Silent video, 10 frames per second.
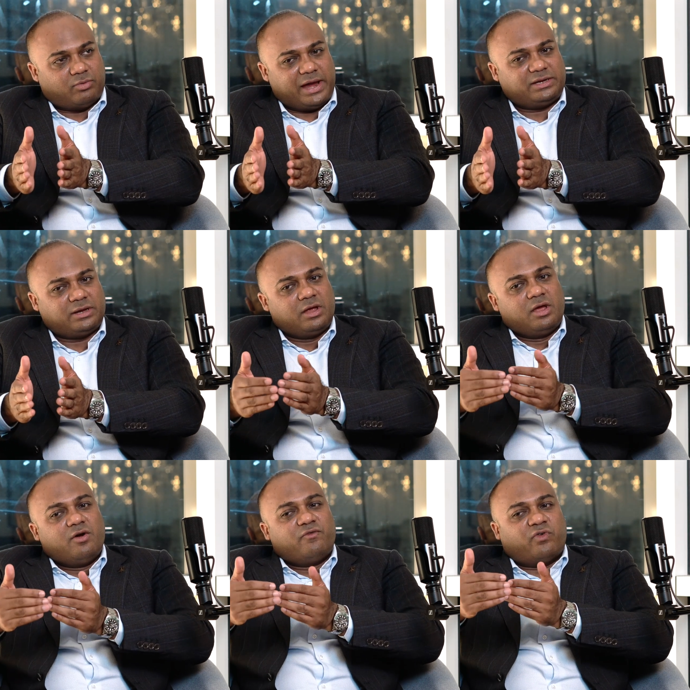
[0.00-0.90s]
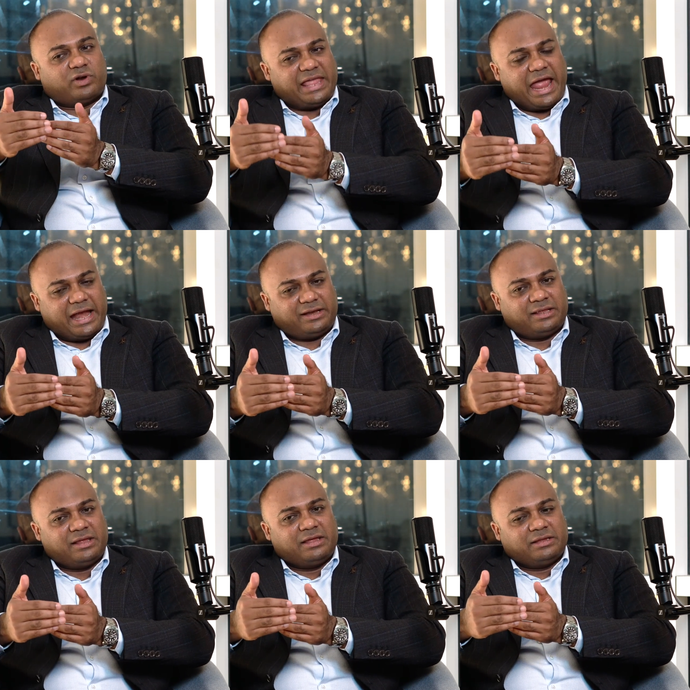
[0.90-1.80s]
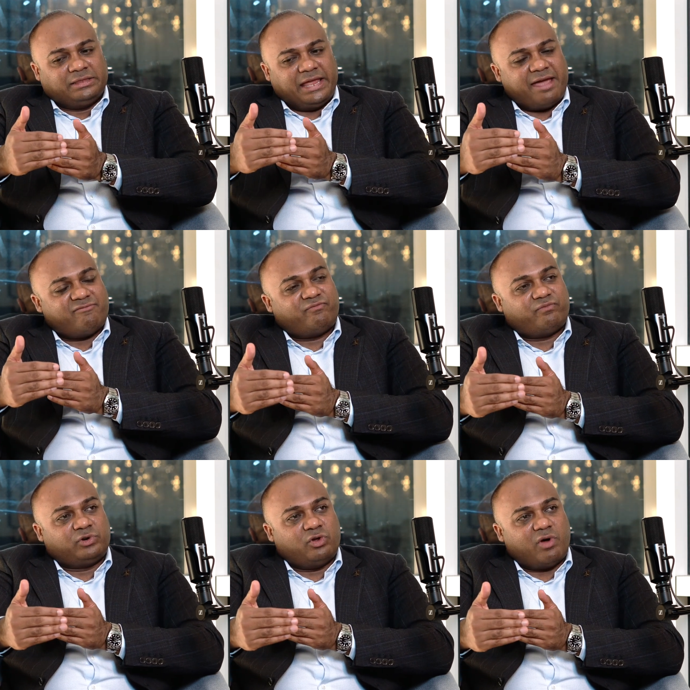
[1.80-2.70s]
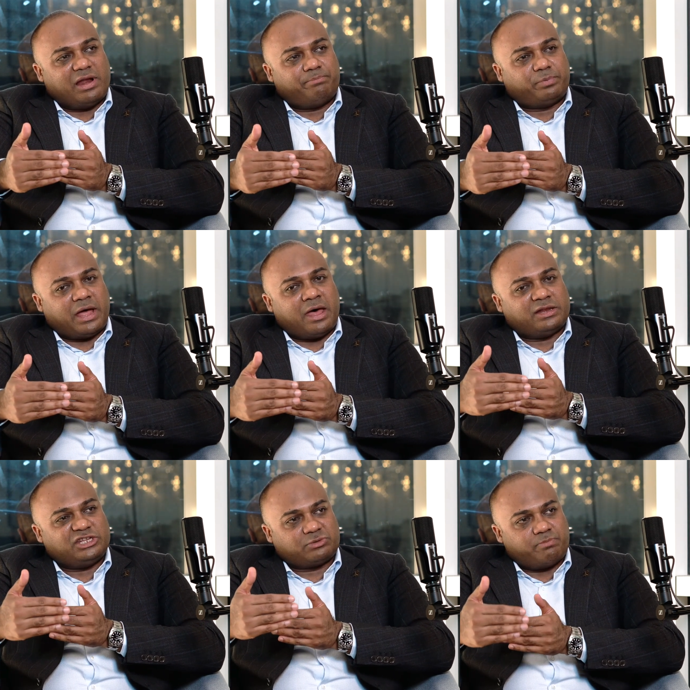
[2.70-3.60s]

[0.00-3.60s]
Right? For that, they have developed a risk